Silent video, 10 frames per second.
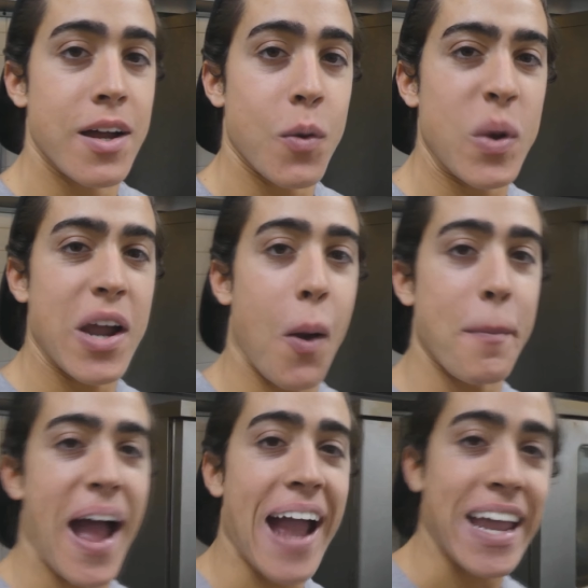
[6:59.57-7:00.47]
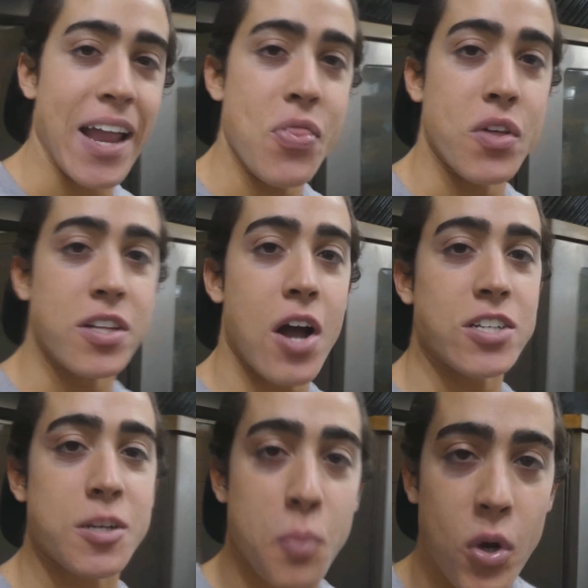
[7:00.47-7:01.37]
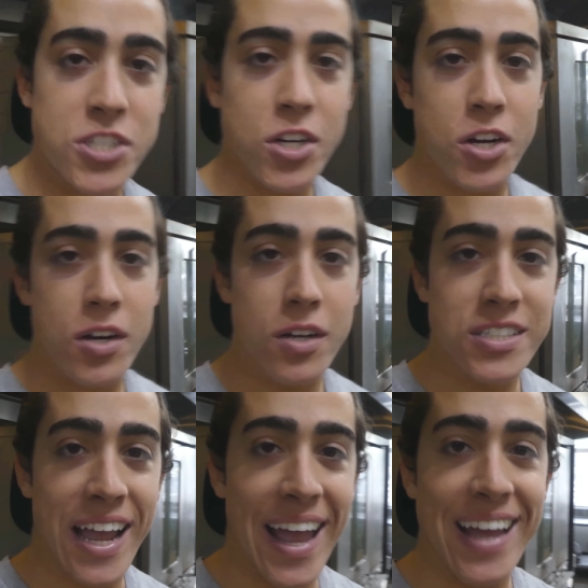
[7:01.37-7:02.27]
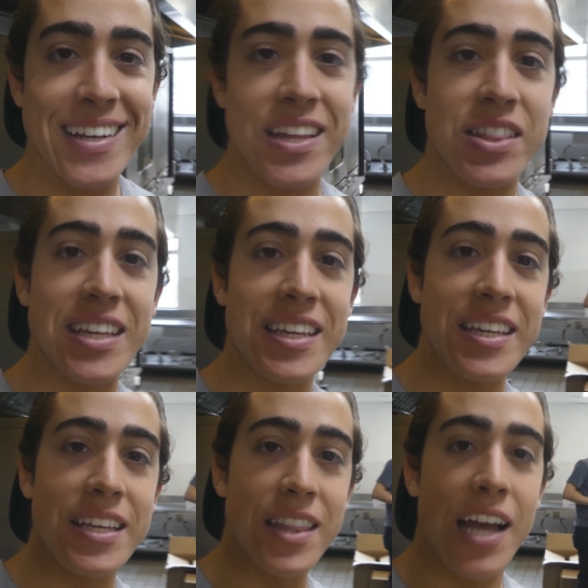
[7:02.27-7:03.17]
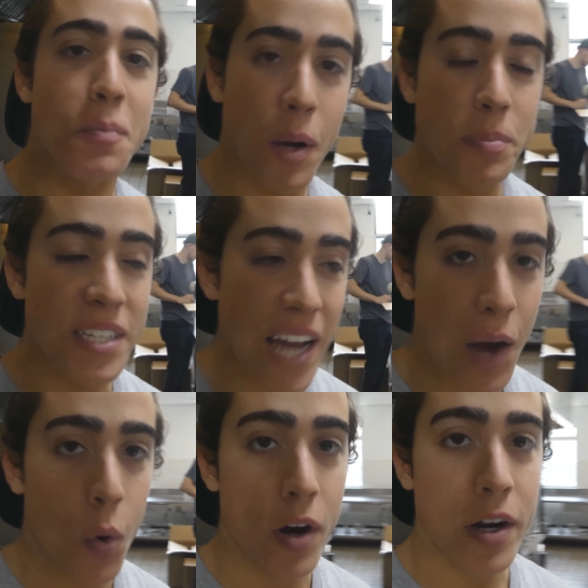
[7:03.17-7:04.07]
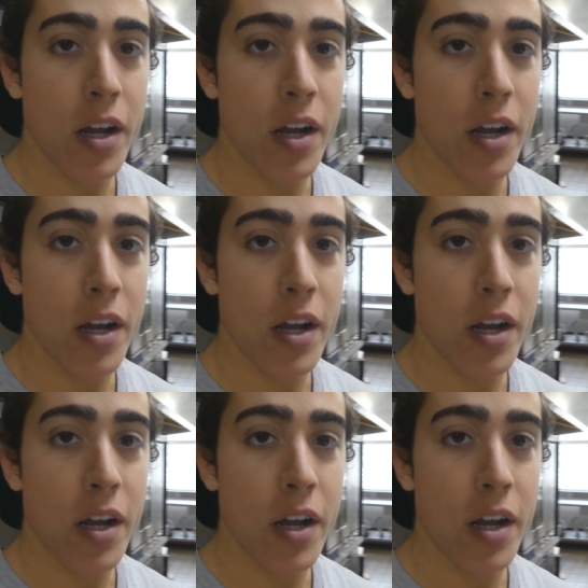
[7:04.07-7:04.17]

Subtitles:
We are back in the dungeon, boys and girls, and the light bulb did not work.